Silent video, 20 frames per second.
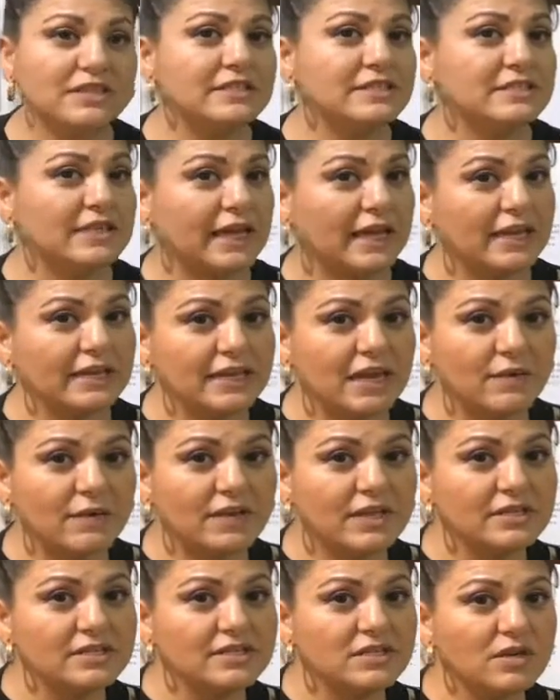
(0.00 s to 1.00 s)
the
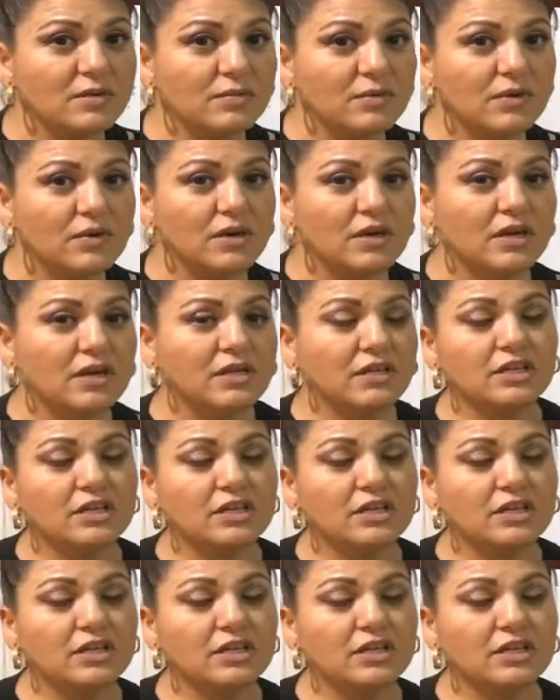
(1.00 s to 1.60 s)
secondary consumer,